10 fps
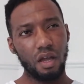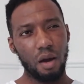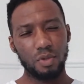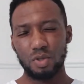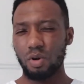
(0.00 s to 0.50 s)

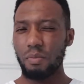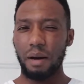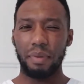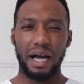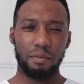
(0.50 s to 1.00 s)
And we was talking
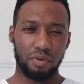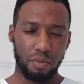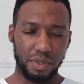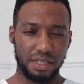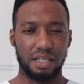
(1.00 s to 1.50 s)
about buying
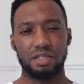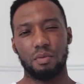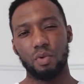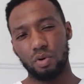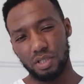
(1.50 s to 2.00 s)
properties and I
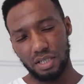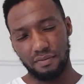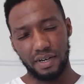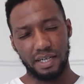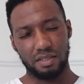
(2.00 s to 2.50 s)
said mortgage
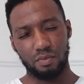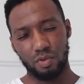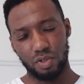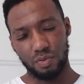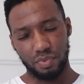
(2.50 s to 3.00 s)
advisor,
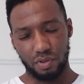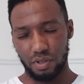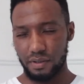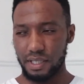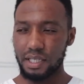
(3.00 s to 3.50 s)
mortgage
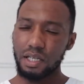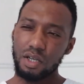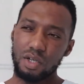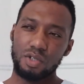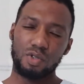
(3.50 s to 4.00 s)
broker, and we
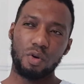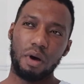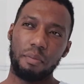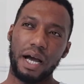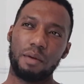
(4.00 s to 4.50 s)
was talking
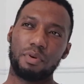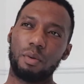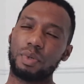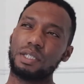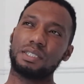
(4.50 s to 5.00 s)
about buying
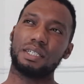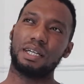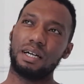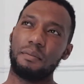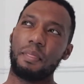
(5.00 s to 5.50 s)
properties and
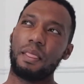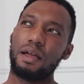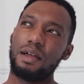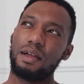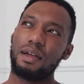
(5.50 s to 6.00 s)
that
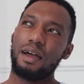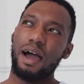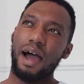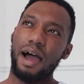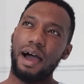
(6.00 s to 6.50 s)

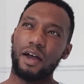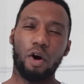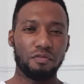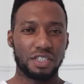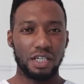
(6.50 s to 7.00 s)
and
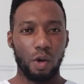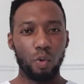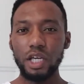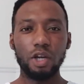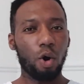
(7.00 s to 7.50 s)
obviously
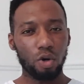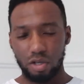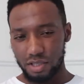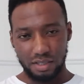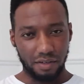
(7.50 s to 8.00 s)
we know
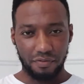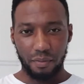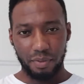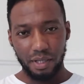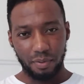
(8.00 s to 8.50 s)
lots of
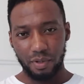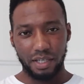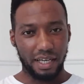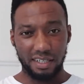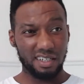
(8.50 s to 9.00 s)
different people
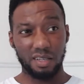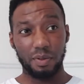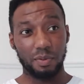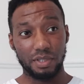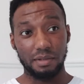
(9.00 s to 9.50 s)
and like none of the
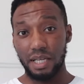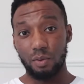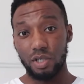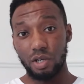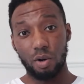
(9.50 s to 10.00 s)
people then that
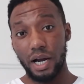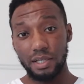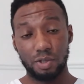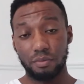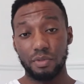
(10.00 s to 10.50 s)
we know are
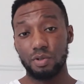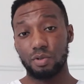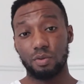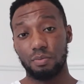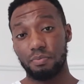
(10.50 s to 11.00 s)
actual
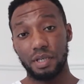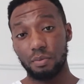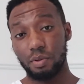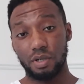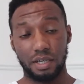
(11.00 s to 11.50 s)
mutual
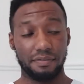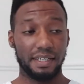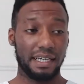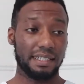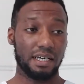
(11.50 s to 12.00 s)
people or nothing
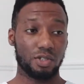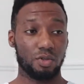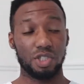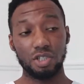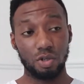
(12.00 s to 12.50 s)
like that so
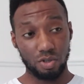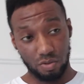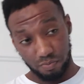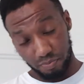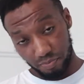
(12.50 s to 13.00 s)
she knows